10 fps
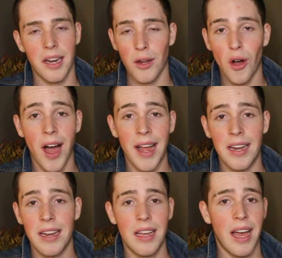
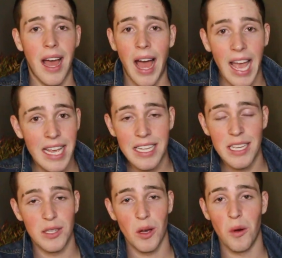9, 8
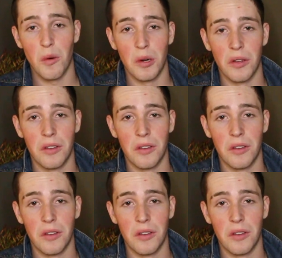years old.